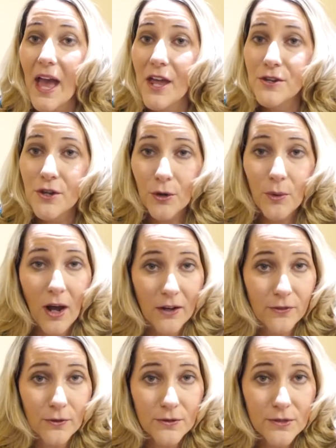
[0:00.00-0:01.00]
and no
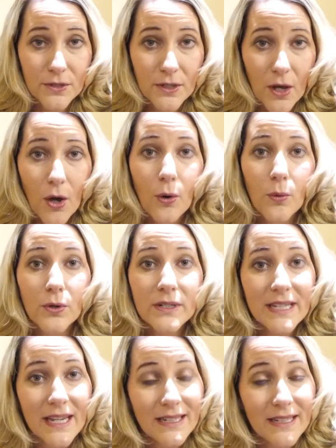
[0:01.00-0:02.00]
offers, or
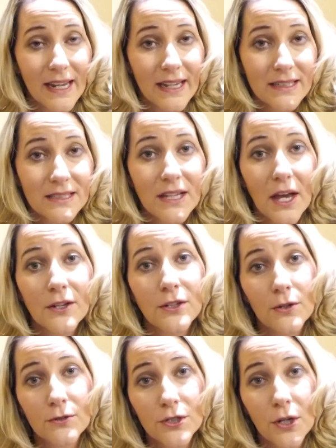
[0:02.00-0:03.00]
10 days and
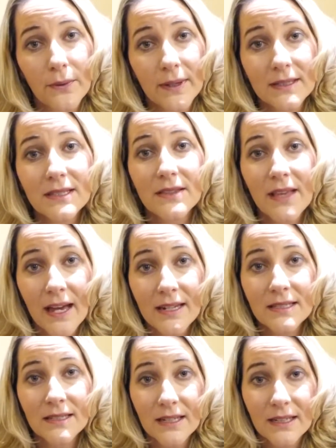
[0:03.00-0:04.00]
no showings, that
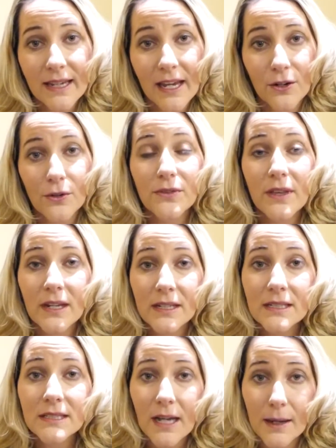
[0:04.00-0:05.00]
is an indicator that
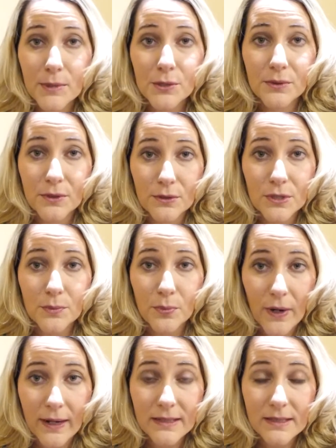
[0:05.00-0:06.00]
it is time to reduce the
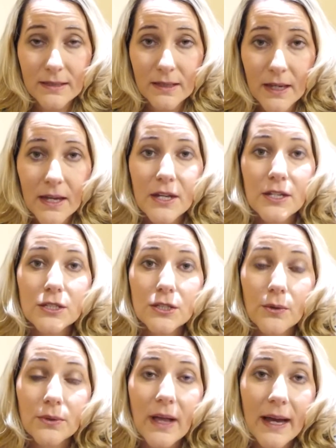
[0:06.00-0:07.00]
price.
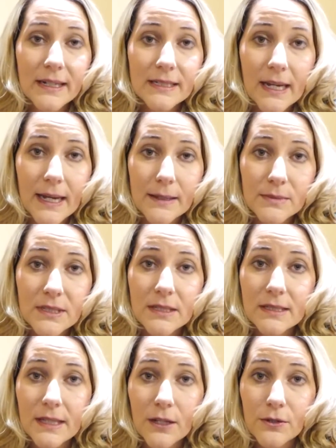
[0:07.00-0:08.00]
So a lot of
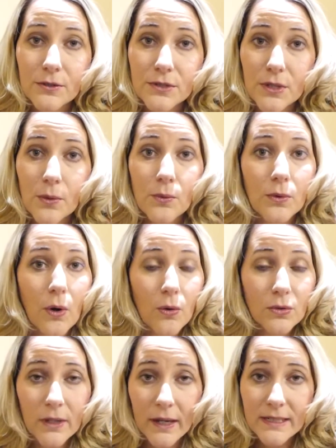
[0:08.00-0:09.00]
times sellers will
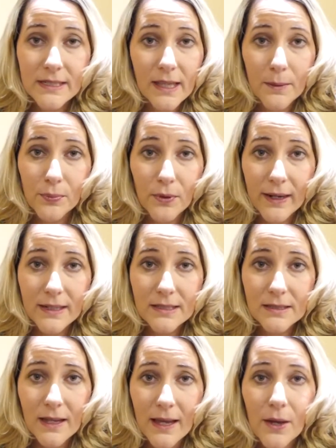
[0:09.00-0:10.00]
hold on to that
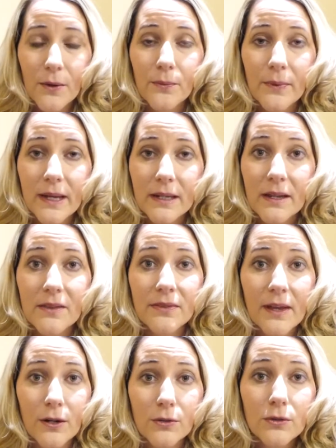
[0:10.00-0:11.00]
price when
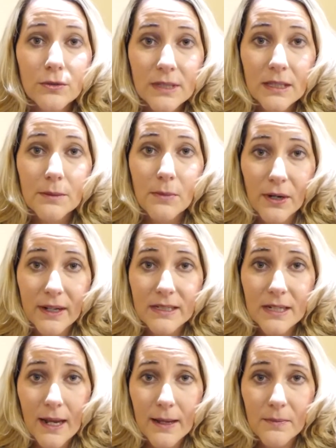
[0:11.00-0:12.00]
they are losing the market
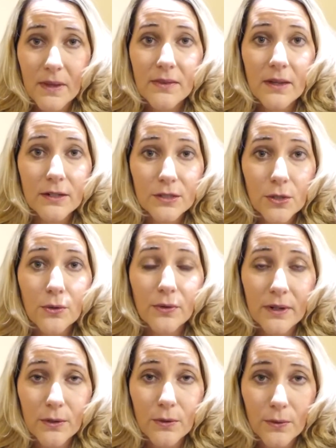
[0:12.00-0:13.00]
time that is so
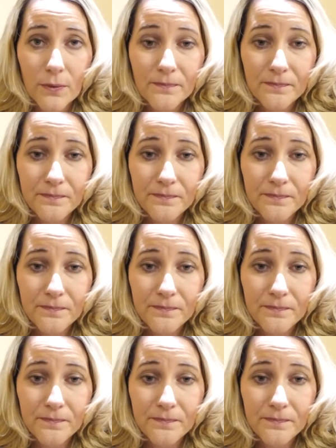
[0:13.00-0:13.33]
critical.